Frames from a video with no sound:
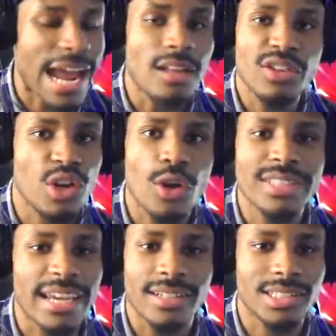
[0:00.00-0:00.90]
I downloaded all
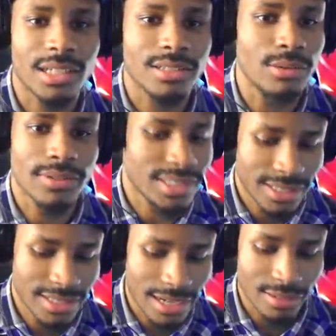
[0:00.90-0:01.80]
data, so you won't
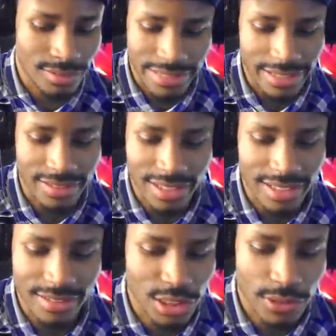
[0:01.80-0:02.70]
see the download daily
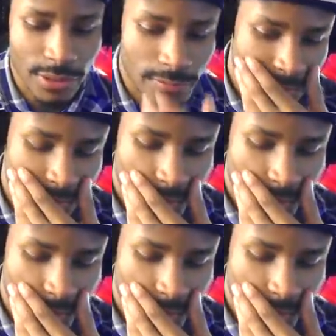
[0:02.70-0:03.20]
thing show up.